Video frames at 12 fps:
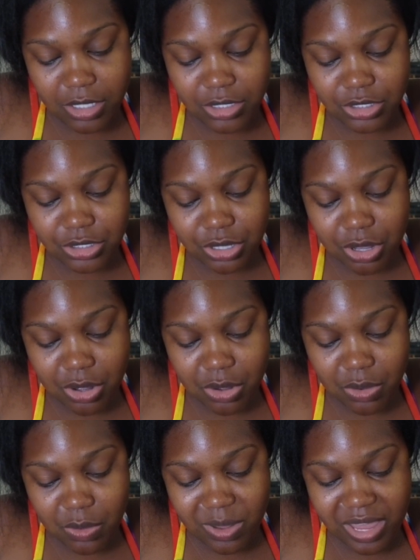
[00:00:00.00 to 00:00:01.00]

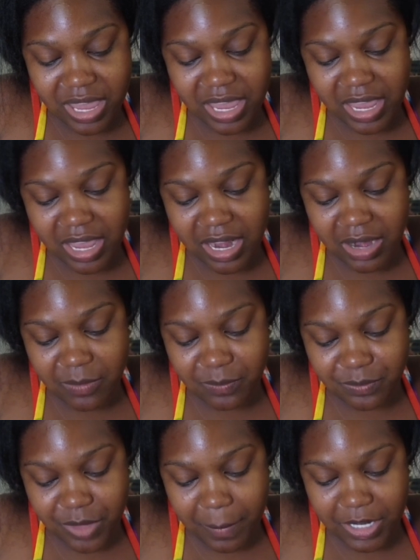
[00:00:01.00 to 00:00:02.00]
So, and
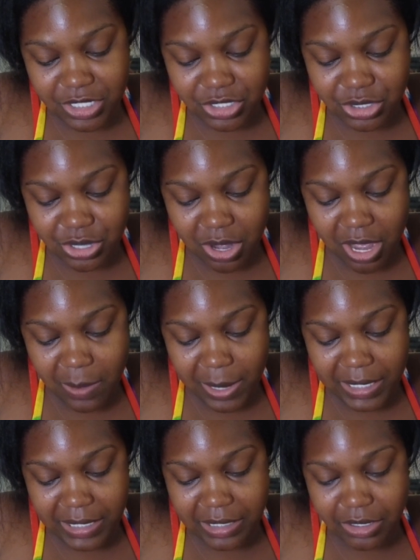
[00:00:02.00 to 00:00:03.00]
I mentioned to y'all how I
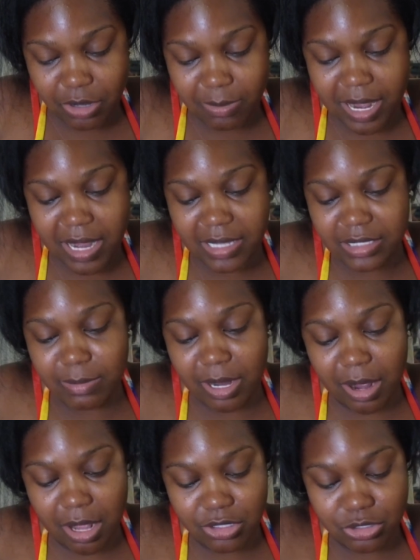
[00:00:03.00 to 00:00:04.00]
needed help getting into my
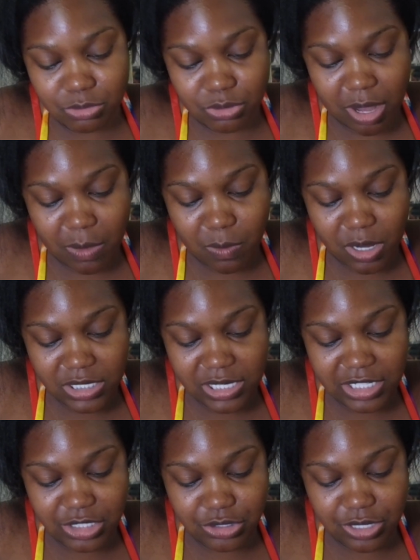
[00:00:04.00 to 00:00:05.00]
costume, so I was
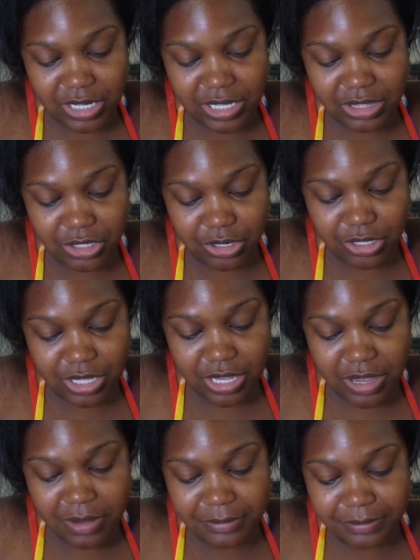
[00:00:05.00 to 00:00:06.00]
actually trying to get there early,